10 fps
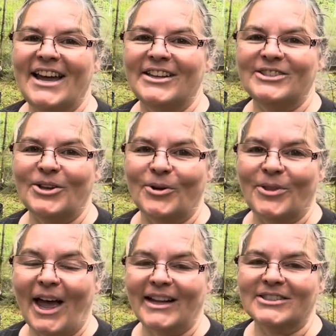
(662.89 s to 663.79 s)
So
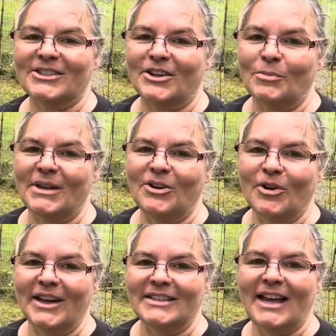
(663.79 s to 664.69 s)
that's gonna be
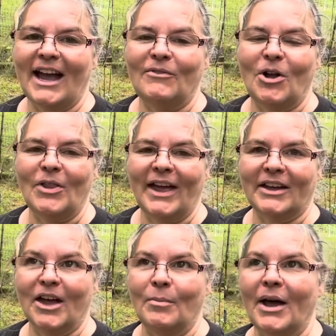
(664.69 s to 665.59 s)
great to have
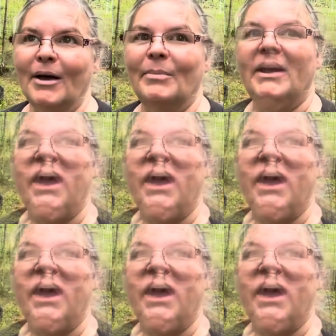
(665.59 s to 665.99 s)
that come up.